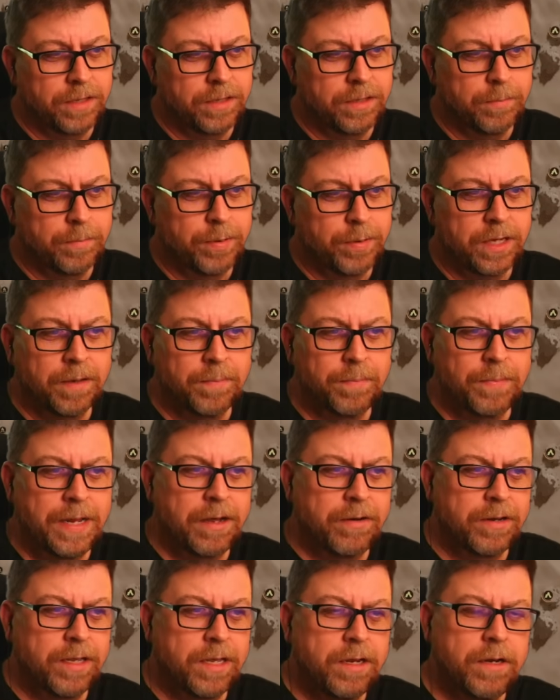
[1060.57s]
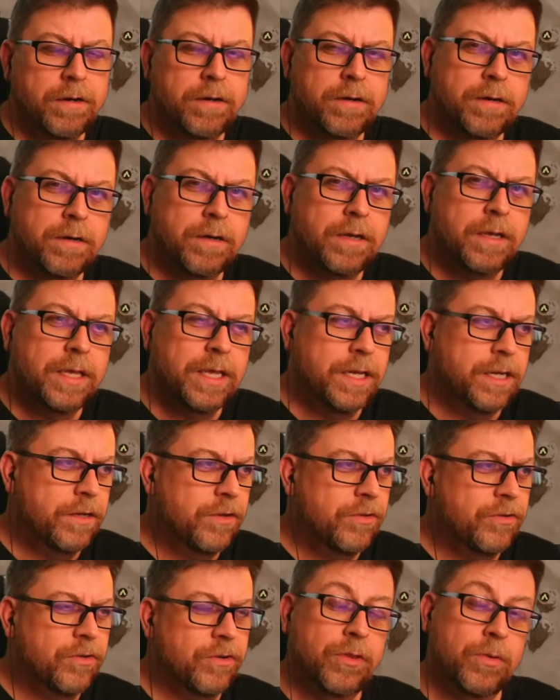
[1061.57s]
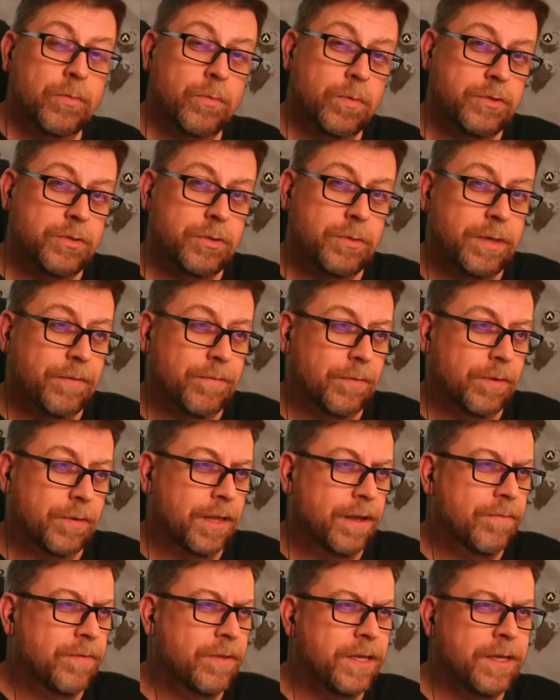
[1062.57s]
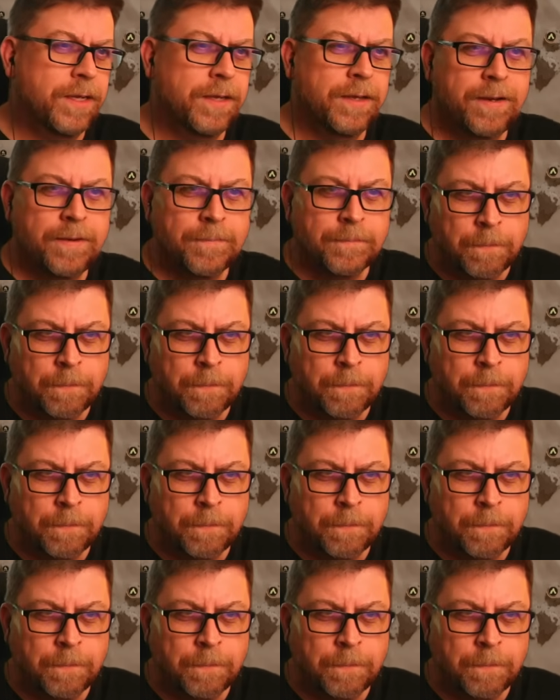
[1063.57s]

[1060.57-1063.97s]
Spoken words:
to pick up down here, in addition to the ones you get for leveling.